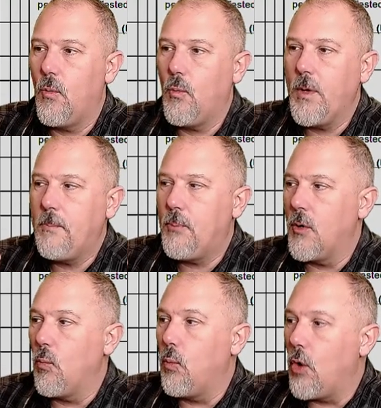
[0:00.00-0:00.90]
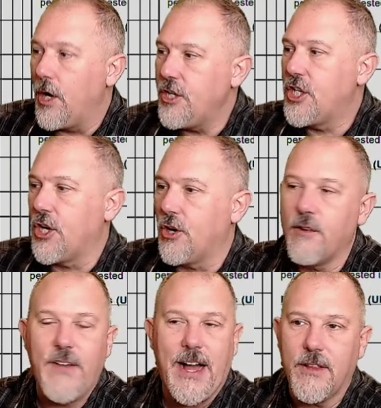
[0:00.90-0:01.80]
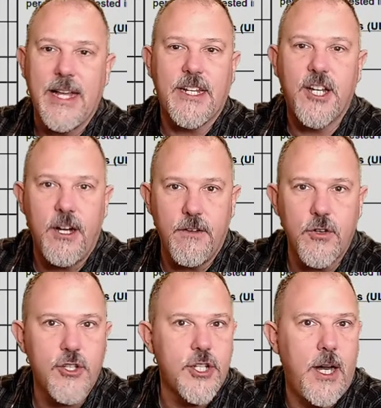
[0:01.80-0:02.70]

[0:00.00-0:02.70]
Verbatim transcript: we put one curve out that covers